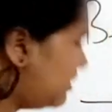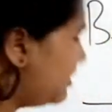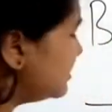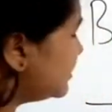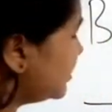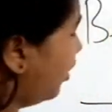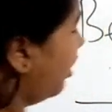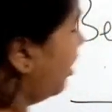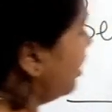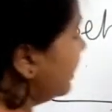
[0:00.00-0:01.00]
So,
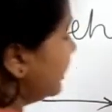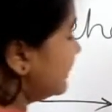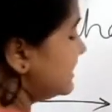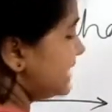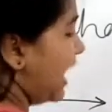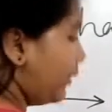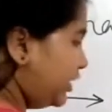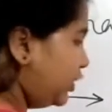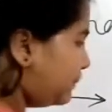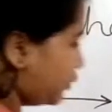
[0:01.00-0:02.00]
how can
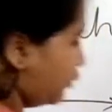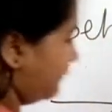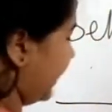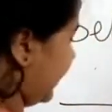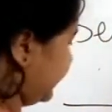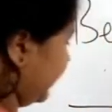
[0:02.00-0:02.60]
you prove that?